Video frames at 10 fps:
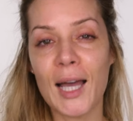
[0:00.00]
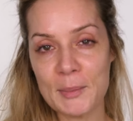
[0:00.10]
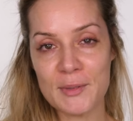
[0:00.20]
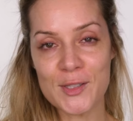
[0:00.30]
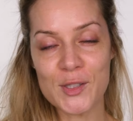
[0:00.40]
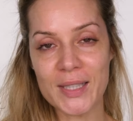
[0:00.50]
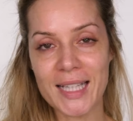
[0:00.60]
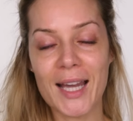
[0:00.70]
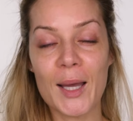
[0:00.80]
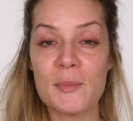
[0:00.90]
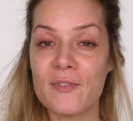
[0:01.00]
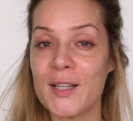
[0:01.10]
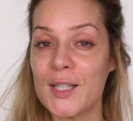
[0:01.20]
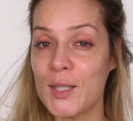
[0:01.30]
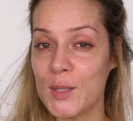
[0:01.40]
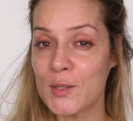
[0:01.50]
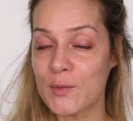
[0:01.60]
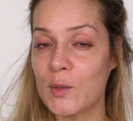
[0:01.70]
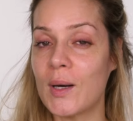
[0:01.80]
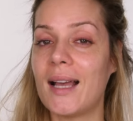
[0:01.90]
I hope you've enjoyed it. I hope you found it
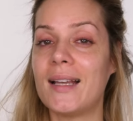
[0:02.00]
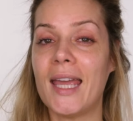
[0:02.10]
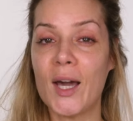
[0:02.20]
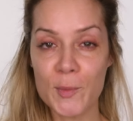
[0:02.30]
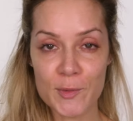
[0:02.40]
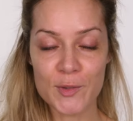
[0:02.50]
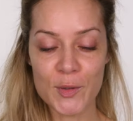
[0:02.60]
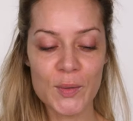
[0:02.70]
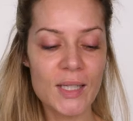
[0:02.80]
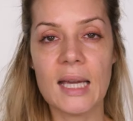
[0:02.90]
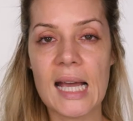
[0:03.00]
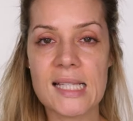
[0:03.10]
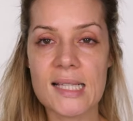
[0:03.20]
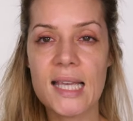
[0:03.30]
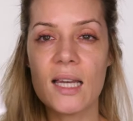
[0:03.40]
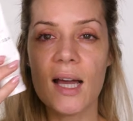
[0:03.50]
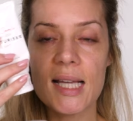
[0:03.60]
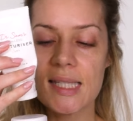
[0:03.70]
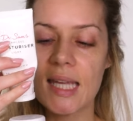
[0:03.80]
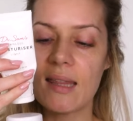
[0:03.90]
useful and helpful. As I said, I
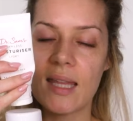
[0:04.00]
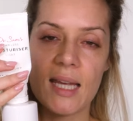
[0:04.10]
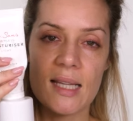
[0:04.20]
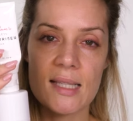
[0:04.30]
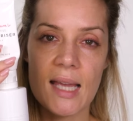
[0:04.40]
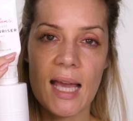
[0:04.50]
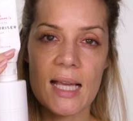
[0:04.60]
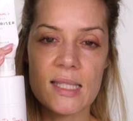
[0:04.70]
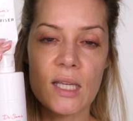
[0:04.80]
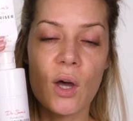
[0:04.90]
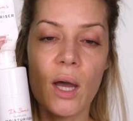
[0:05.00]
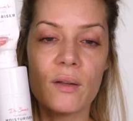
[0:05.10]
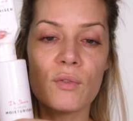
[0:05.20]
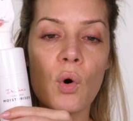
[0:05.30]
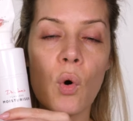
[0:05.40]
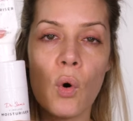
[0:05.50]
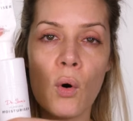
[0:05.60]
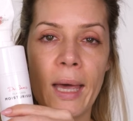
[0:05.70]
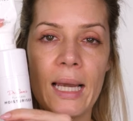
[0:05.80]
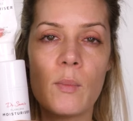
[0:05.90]
see these as the kind of
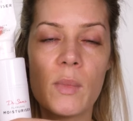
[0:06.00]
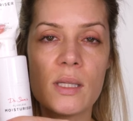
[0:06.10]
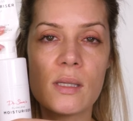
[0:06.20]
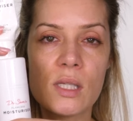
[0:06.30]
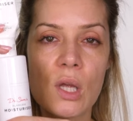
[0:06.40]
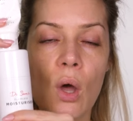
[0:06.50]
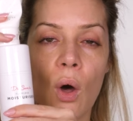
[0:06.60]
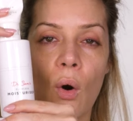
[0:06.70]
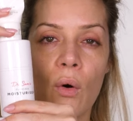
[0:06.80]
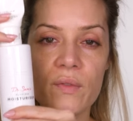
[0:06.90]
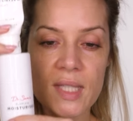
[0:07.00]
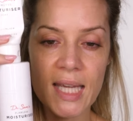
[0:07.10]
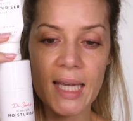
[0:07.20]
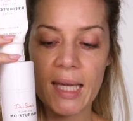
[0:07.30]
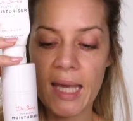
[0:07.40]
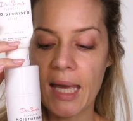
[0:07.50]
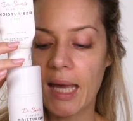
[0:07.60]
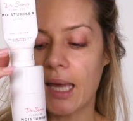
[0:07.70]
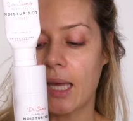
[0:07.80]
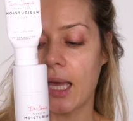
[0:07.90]
core elements of
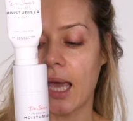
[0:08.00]
skincare.